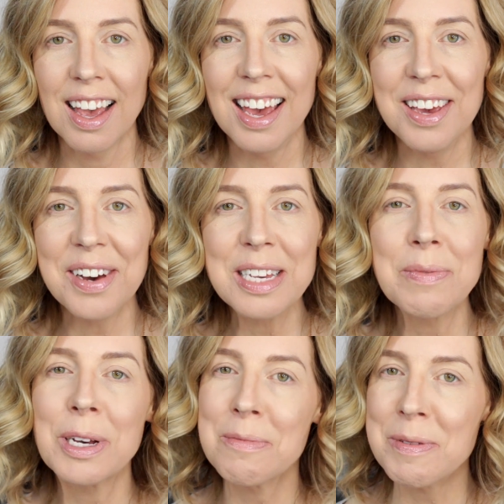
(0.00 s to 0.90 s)
Hey you guys,
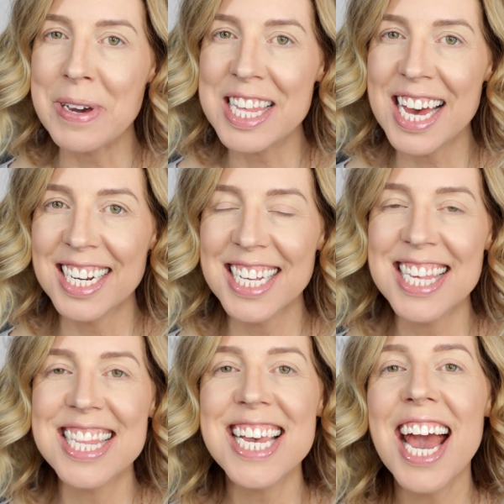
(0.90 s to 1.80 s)
welcome to my channel.
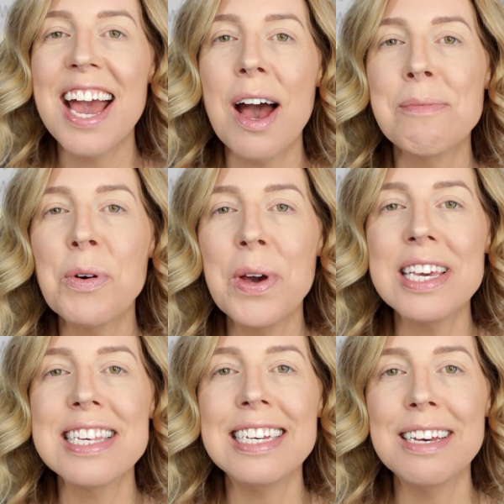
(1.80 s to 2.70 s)
Today I'm
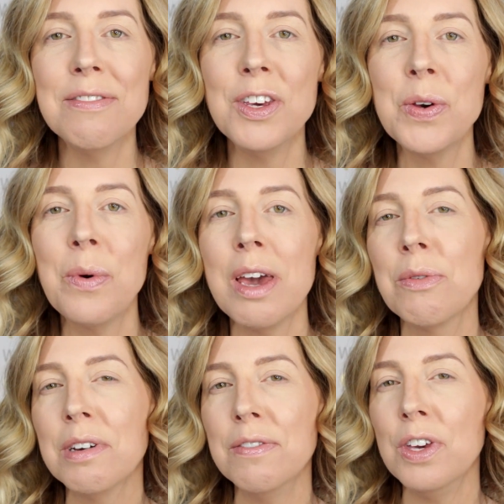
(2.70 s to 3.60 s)
going to give you a
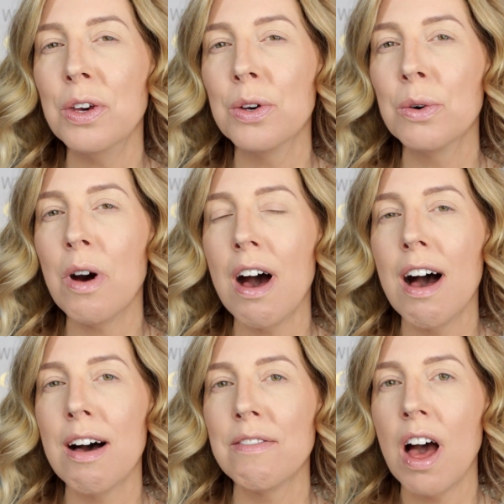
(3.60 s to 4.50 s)
review
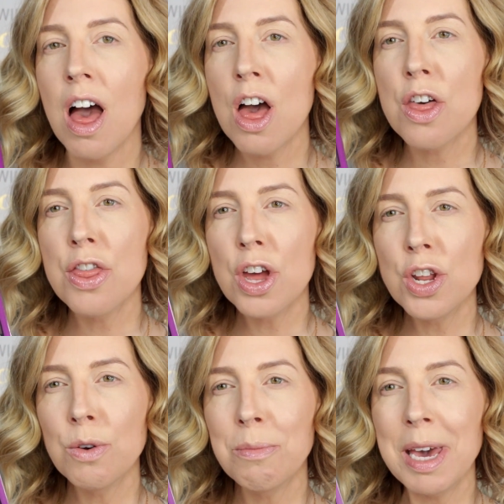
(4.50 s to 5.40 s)
of the
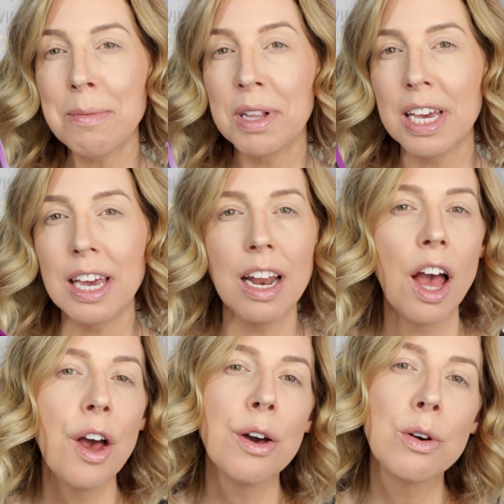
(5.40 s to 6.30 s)
new Maybelline
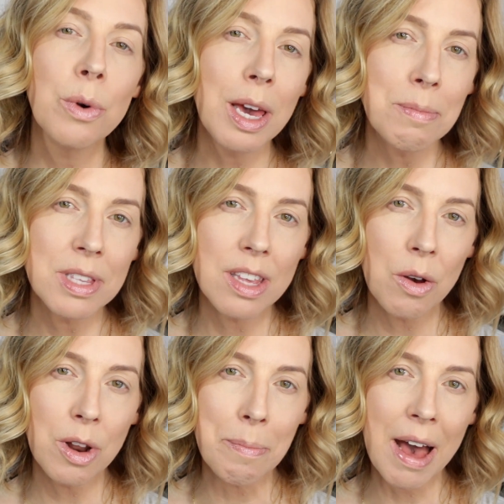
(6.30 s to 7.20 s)
Grape
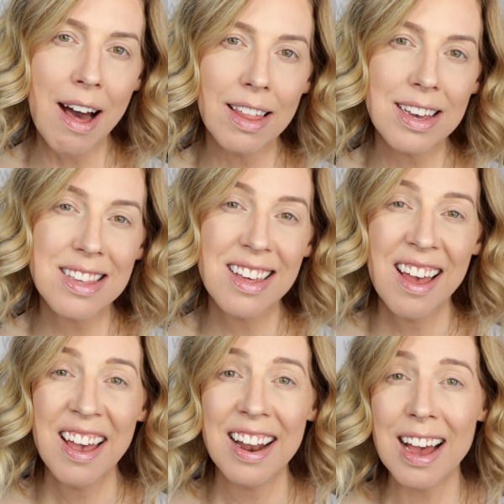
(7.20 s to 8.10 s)
Soda Palette.
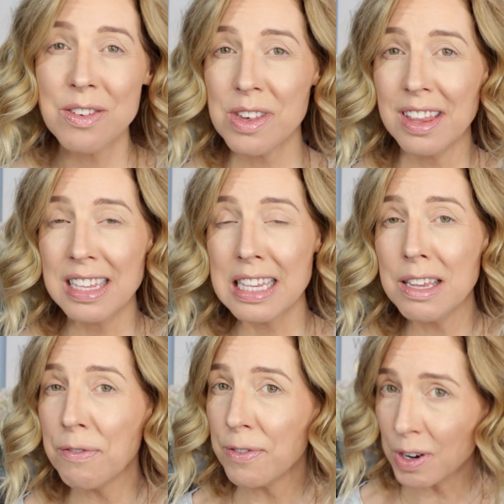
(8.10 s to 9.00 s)
And actually this is
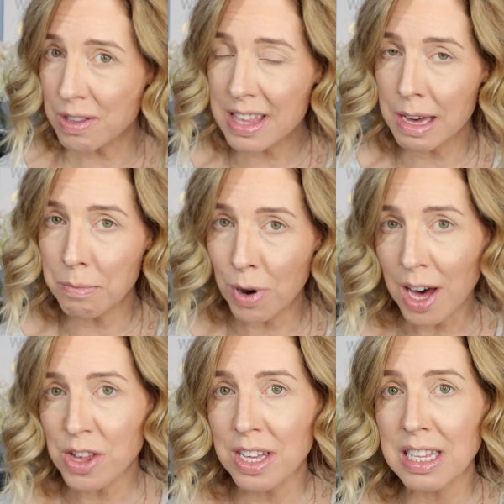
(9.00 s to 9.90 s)
the first
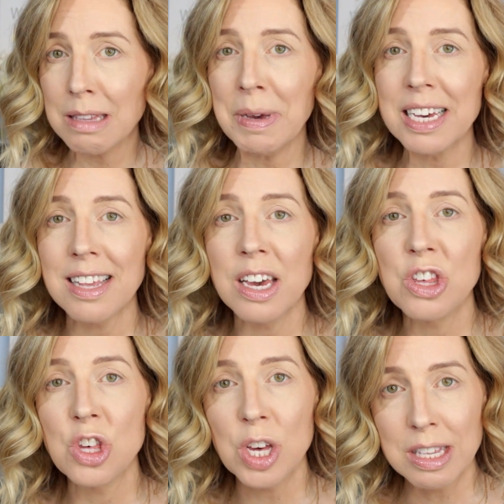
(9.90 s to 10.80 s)
impressions because I
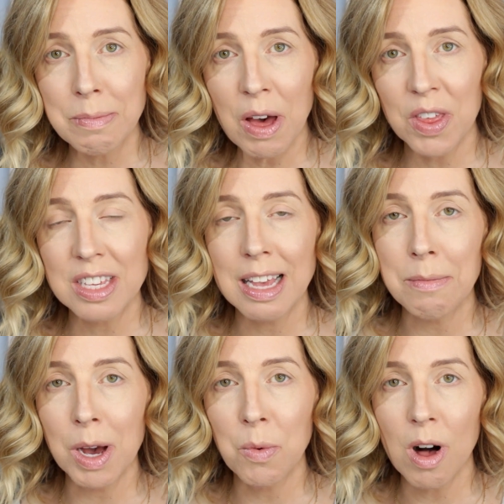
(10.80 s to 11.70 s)
just bought this at
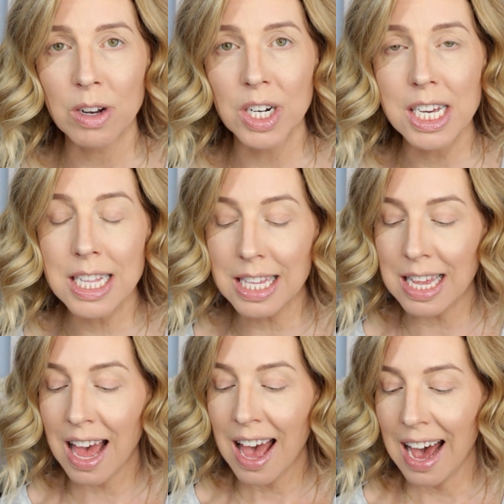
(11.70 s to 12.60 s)
my Walgreens
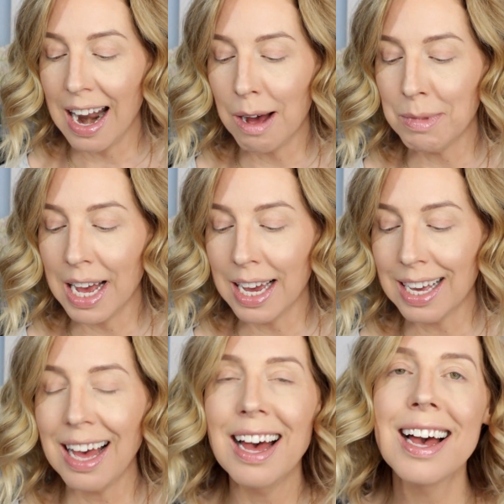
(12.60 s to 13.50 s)
and I'm
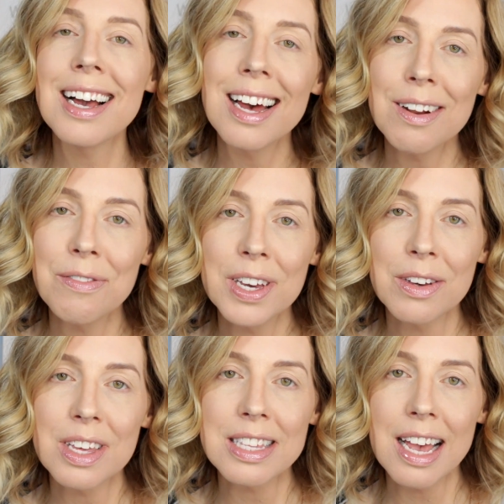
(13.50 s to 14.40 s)
like, I gotta
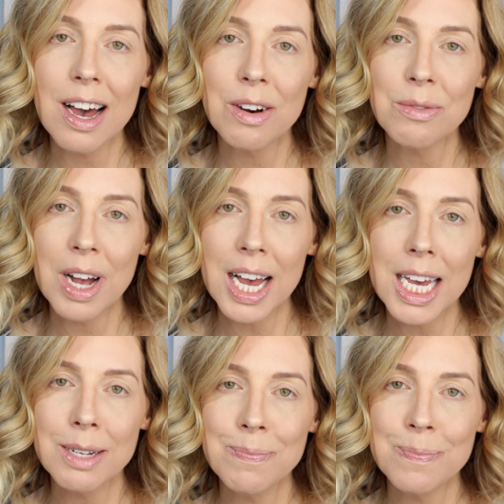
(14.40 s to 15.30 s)
figure this out,
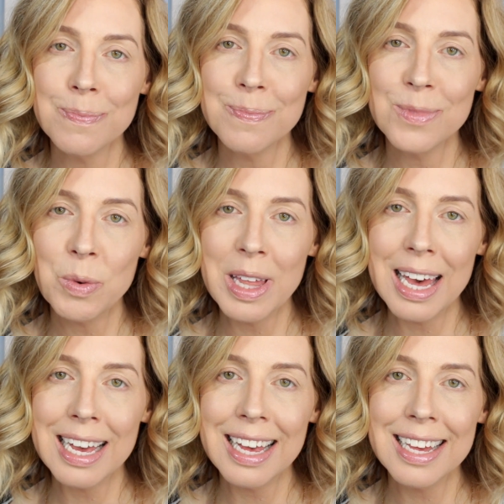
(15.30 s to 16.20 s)
right? Do we
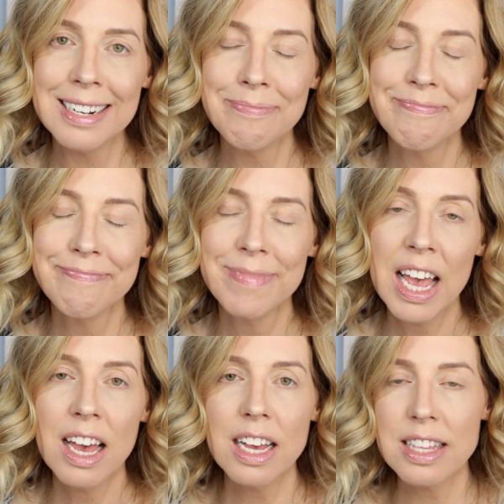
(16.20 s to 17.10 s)
like it?
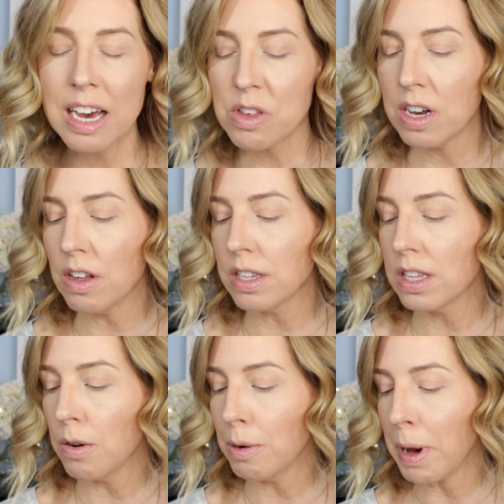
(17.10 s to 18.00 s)
It's actually called
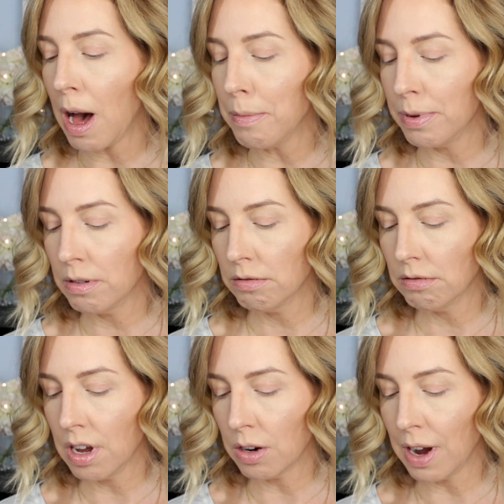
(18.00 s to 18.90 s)
Soda Pop,
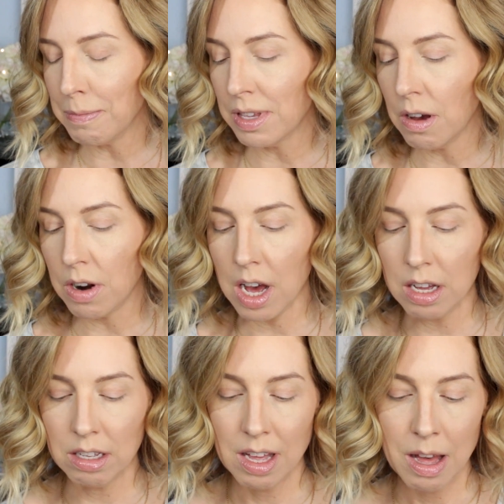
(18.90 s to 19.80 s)
not grape
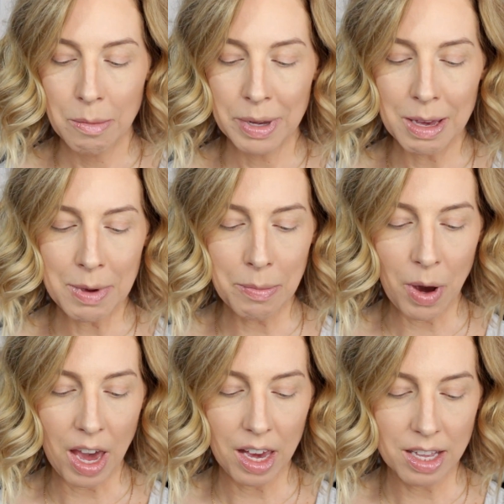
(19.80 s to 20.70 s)
soda. But give me a
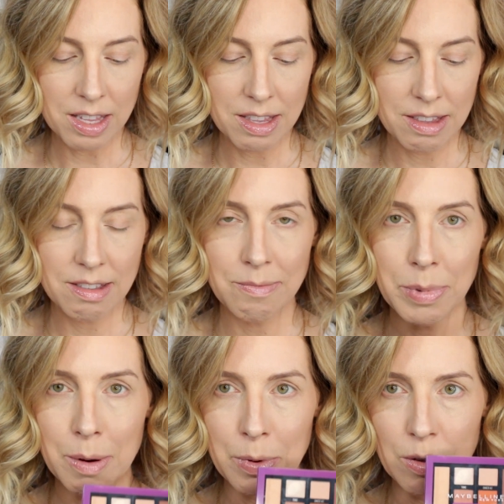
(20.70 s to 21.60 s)
break, it's
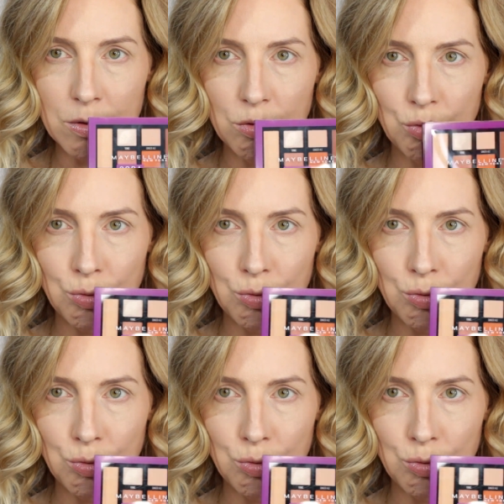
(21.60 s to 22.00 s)
purple.